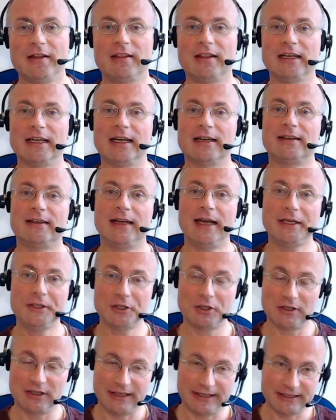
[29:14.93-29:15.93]
The
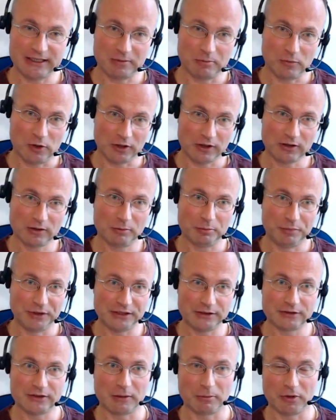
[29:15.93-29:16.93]
attenuator model
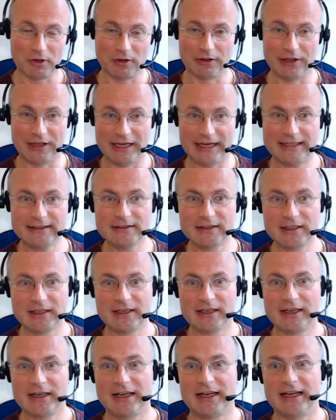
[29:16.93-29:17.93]
built upon that
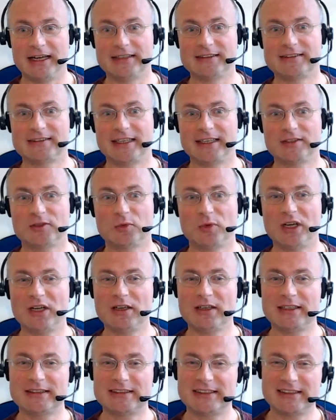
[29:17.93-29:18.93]
and says,
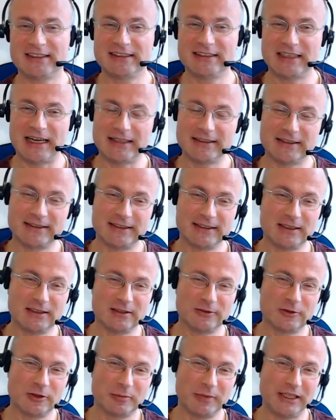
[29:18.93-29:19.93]
well, unattended
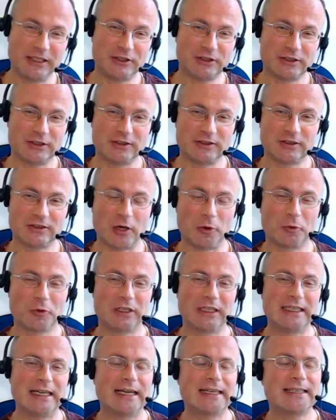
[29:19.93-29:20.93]
information is
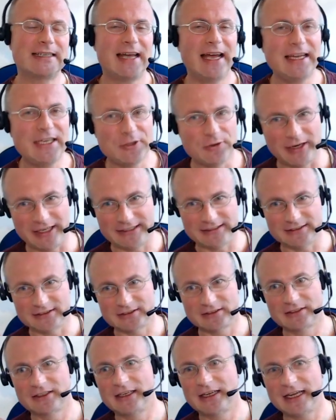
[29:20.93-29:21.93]
only
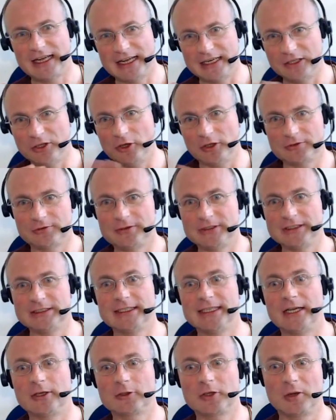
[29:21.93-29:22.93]
attenuated and not
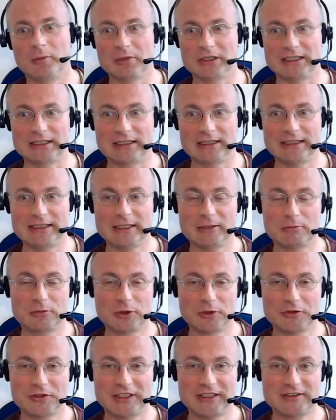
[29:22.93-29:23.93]
filtered out completely in
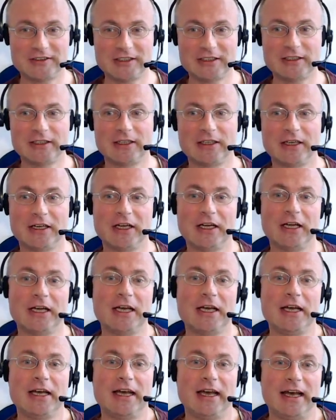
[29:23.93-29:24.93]
processing.
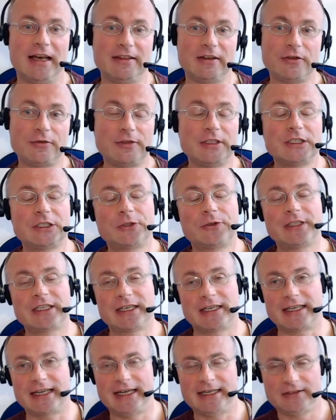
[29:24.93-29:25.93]
And this filtering
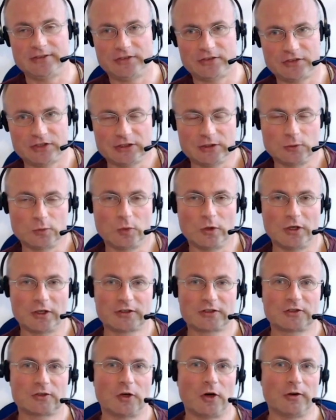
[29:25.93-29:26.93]
again still
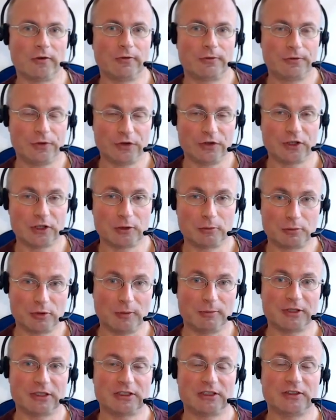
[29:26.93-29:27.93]
works on physical
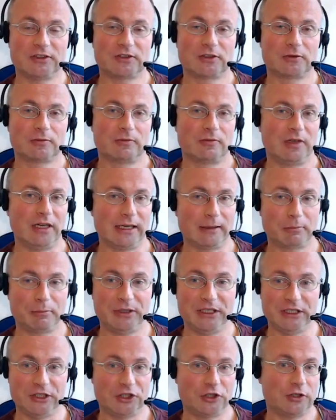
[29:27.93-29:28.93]
properties like
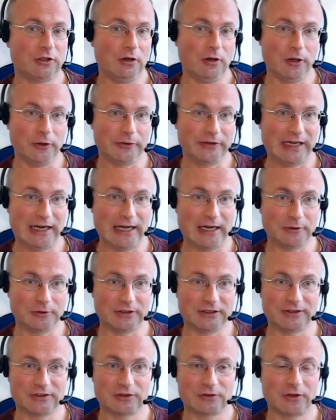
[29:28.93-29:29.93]
pitch,
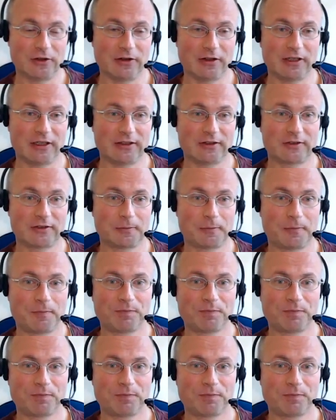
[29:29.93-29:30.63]
loudness, or things.